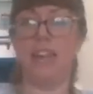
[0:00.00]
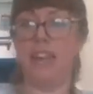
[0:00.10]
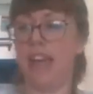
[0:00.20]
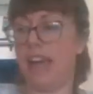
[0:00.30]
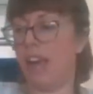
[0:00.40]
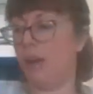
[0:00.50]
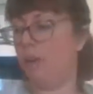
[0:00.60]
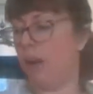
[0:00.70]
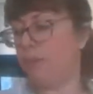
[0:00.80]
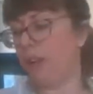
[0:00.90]
And
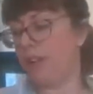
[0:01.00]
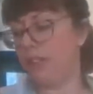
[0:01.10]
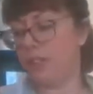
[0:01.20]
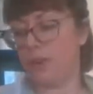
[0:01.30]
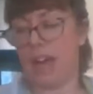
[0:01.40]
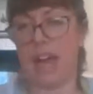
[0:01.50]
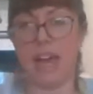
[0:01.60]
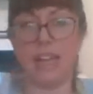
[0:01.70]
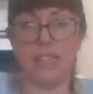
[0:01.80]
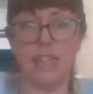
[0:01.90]
now I'm going to
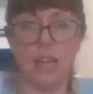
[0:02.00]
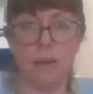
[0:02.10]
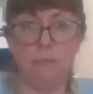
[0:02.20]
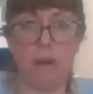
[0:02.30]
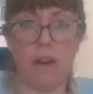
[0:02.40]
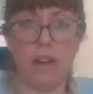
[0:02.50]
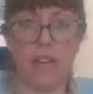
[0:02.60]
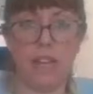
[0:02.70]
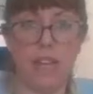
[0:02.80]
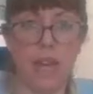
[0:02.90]
add
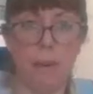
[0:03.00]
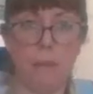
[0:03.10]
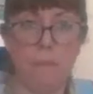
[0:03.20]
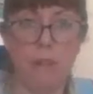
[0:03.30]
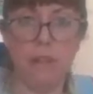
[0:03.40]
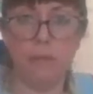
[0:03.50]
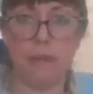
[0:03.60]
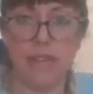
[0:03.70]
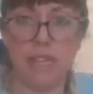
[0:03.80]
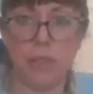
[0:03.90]
my
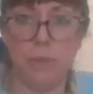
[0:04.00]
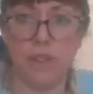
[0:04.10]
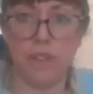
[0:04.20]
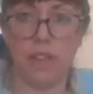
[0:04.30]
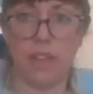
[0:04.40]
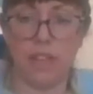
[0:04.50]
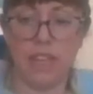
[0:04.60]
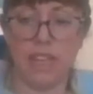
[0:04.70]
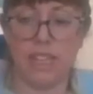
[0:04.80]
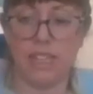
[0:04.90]
milk mix with the
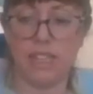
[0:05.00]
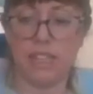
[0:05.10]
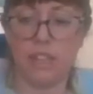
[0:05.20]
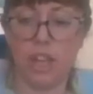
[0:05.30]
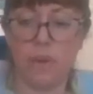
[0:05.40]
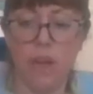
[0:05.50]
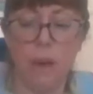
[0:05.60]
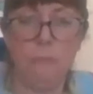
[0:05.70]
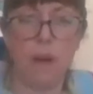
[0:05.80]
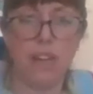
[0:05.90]
yeast. So
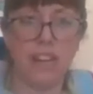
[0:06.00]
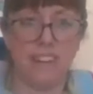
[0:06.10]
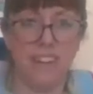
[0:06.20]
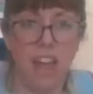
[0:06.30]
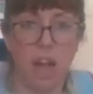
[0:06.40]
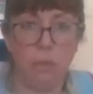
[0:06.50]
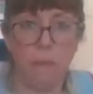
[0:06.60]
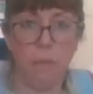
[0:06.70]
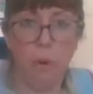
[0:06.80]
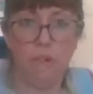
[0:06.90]
I'm
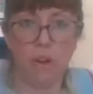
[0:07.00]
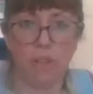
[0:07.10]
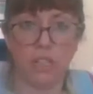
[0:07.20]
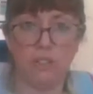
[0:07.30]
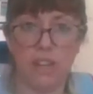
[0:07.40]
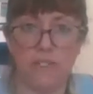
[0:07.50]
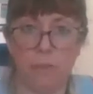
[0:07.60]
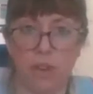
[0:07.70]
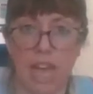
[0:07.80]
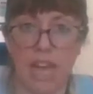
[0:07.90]
going to pour it on the screen if
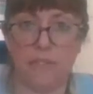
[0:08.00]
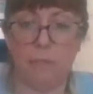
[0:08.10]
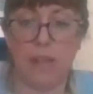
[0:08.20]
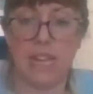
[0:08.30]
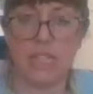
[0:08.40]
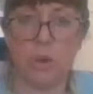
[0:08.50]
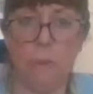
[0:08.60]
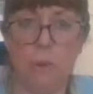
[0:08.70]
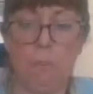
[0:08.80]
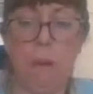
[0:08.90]
I'm not careful, but it's
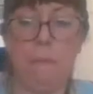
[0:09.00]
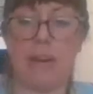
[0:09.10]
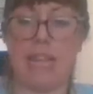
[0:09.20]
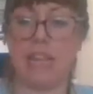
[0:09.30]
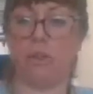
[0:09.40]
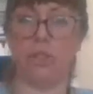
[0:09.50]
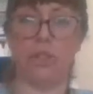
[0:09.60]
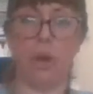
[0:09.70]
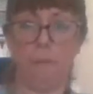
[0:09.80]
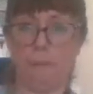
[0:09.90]
gone bubbly on
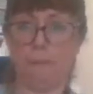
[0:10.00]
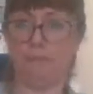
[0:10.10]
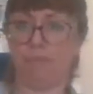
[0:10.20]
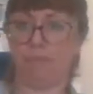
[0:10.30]
top.